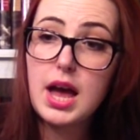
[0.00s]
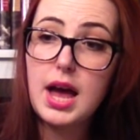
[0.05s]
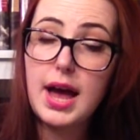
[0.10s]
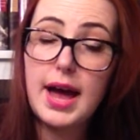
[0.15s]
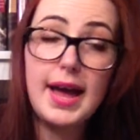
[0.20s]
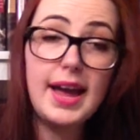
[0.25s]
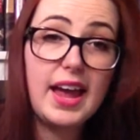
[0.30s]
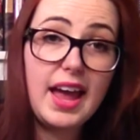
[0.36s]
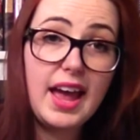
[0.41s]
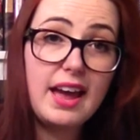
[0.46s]

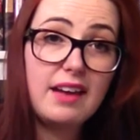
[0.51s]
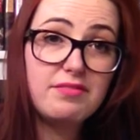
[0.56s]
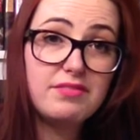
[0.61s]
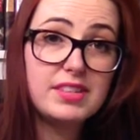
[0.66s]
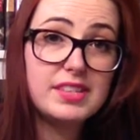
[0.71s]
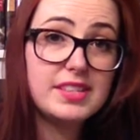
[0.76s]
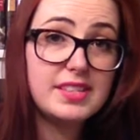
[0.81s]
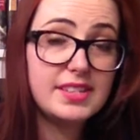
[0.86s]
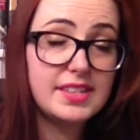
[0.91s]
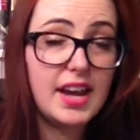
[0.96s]
I have
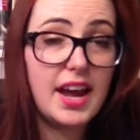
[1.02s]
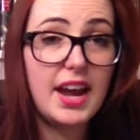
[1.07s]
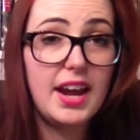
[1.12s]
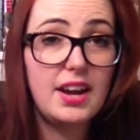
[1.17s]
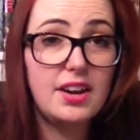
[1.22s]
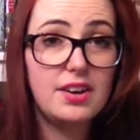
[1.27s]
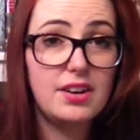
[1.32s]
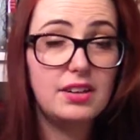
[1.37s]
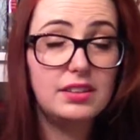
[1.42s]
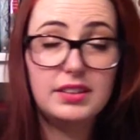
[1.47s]
this
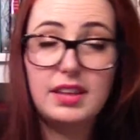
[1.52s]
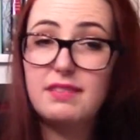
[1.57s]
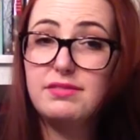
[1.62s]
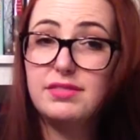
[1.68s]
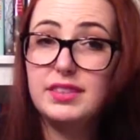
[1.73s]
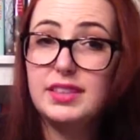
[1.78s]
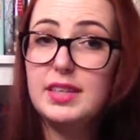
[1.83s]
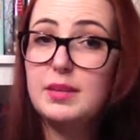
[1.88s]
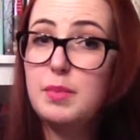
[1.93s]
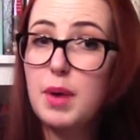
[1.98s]
entire
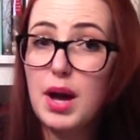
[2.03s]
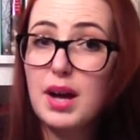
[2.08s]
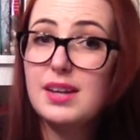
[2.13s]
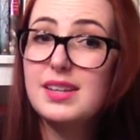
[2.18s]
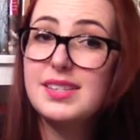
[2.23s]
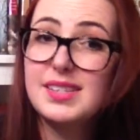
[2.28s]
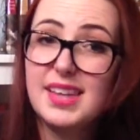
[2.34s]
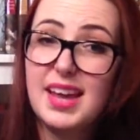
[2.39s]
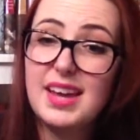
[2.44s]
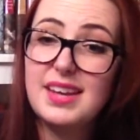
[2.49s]
lovely
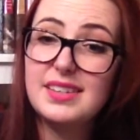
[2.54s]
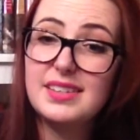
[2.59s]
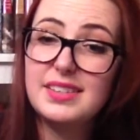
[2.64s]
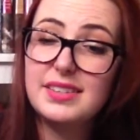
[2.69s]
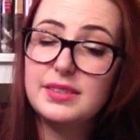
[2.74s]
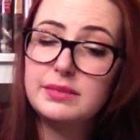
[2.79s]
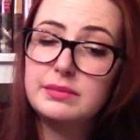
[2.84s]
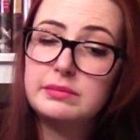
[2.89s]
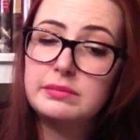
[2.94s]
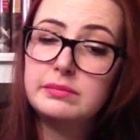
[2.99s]
box set.
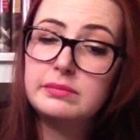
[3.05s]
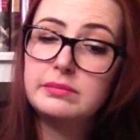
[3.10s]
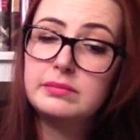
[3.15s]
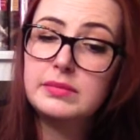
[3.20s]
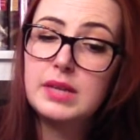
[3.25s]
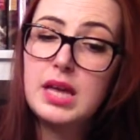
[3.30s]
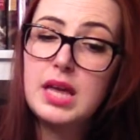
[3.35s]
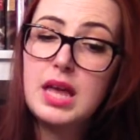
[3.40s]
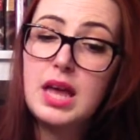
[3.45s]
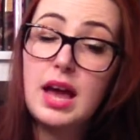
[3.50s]

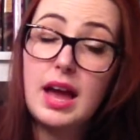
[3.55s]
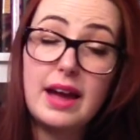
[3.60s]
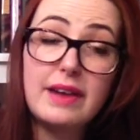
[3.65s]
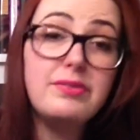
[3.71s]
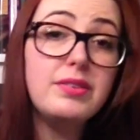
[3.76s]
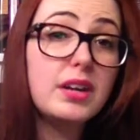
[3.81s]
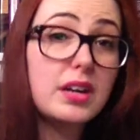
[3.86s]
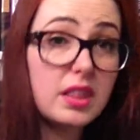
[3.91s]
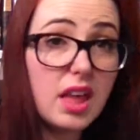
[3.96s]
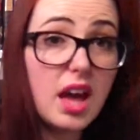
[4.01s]
I've
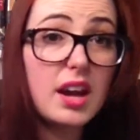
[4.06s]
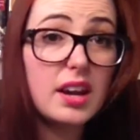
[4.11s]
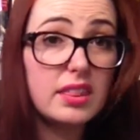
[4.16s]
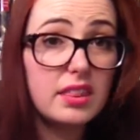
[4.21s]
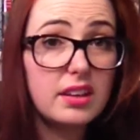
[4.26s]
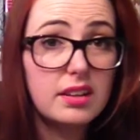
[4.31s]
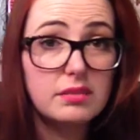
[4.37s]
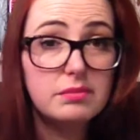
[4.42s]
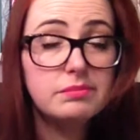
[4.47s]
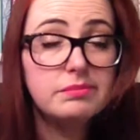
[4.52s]
read a lot of
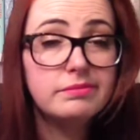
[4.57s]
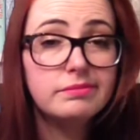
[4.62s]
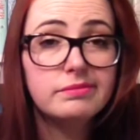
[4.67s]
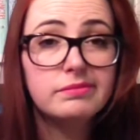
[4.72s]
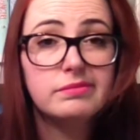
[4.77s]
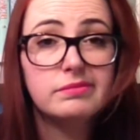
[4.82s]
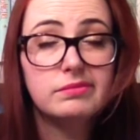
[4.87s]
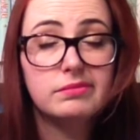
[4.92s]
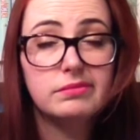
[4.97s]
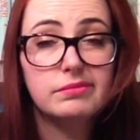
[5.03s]
them.
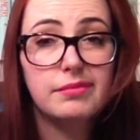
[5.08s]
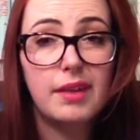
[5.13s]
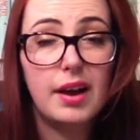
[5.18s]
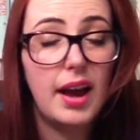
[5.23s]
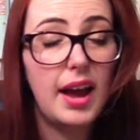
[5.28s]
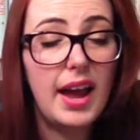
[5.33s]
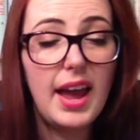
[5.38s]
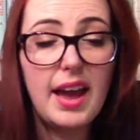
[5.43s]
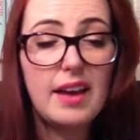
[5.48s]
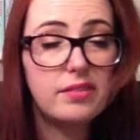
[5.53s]

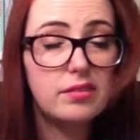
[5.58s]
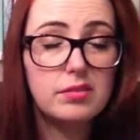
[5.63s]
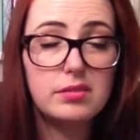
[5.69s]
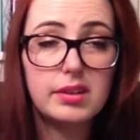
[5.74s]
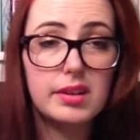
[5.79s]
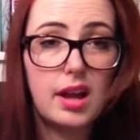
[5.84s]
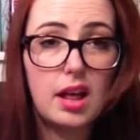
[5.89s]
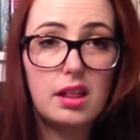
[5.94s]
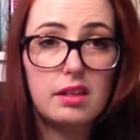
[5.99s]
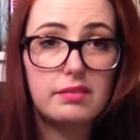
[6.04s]
I haven't
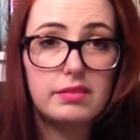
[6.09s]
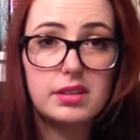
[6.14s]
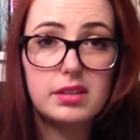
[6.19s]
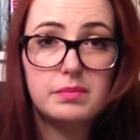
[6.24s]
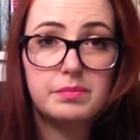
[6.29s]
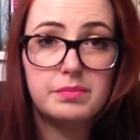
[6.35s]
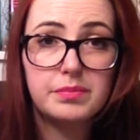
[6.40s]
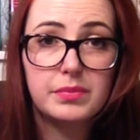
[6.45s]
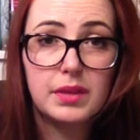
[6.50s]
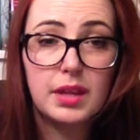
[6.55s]
read all of
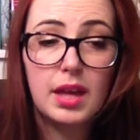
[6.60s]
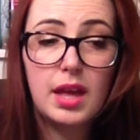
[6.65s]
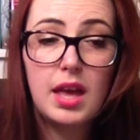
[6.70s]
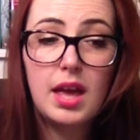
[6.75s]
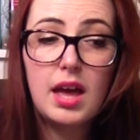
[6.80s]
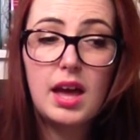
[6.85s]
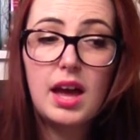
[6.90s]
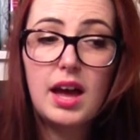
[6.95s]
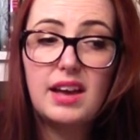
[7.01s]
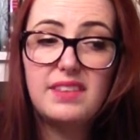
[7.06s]
them.
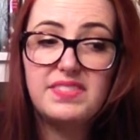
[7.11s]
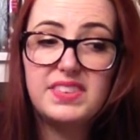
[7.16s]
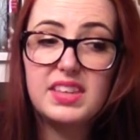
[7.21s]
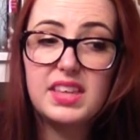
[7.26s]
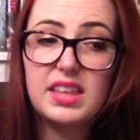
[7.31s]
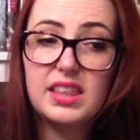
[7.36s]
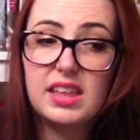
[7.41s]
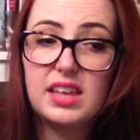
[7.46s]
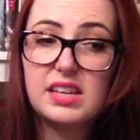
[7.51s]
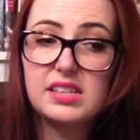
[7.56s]
I feel
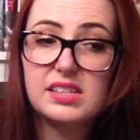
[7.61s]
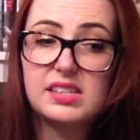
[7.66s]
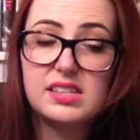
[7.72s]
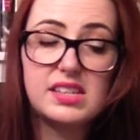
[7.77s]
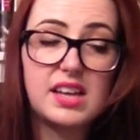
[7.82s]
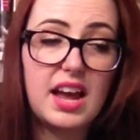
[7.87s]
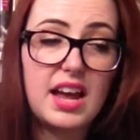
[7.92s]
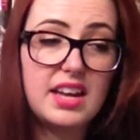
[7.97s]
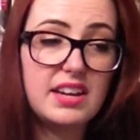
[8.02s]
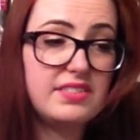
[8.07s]
like it's
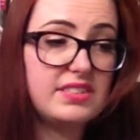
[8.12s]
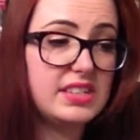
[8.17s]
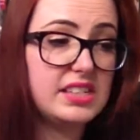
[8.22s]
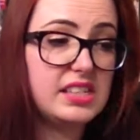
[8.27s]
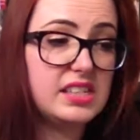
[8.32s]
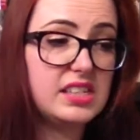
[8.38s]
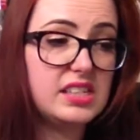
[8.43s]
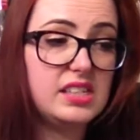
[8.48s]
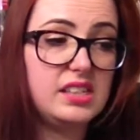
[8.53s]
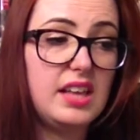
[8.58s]
kind of a
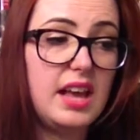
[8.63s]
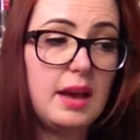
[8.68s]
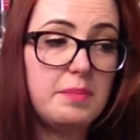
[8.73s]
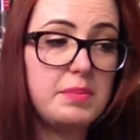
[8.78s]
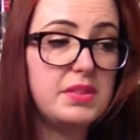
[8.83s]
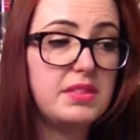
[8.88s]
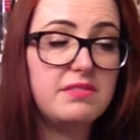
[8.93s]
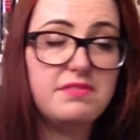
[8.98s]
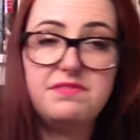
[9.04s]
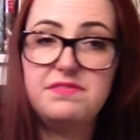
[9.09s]
slap
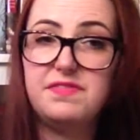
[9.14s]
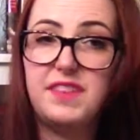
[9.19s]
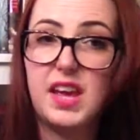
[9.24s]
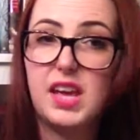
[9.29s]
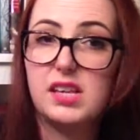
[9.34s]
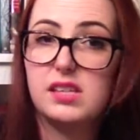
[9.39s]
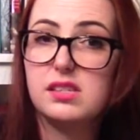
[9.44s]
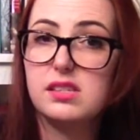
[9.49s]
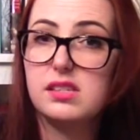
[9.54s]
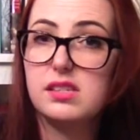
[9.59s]
in the
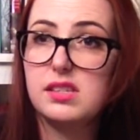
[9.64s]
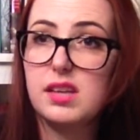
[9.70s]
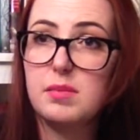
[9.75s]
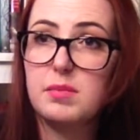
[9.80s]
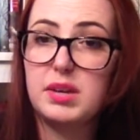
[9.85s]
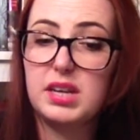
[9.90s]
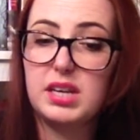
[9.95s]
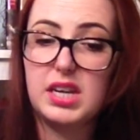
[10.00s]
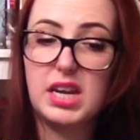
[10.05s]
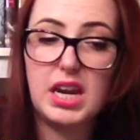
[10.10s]
face since I'm
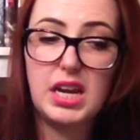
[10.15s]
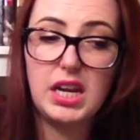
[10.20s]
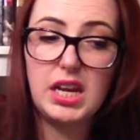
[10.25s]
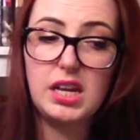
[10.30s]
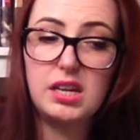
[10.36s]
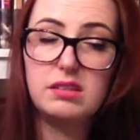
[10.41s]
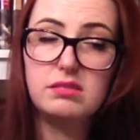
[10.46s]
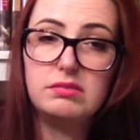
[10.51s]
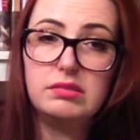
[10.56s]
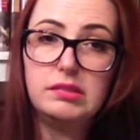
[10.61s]
a
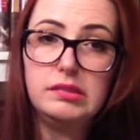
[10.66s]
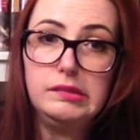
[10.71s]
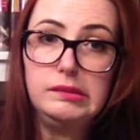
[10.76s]
Canadian.